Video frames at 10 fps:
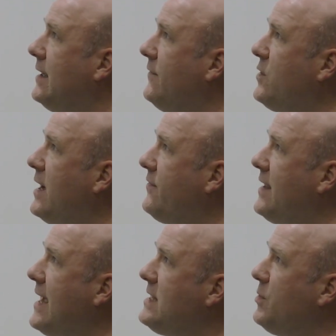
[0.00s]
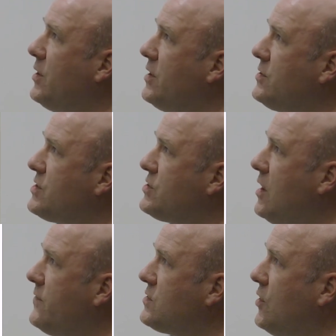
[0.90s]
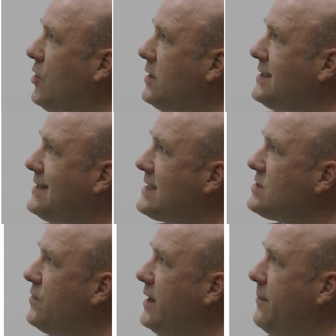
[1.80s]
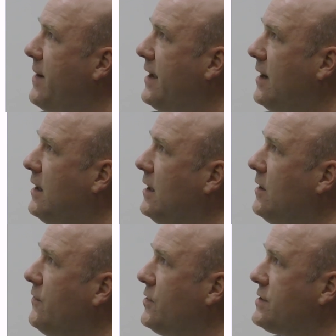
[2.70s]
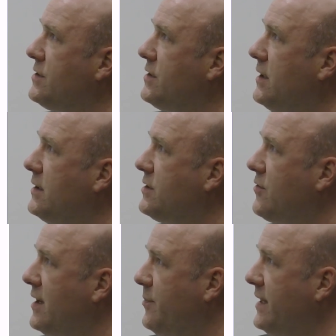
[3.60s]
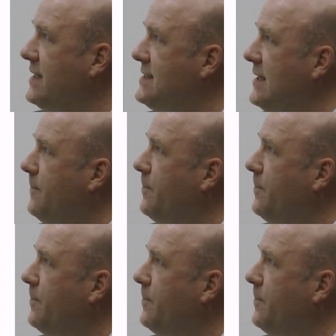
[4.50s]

if you have the antibody on the surface or not, it doesn't really matter for the degradability.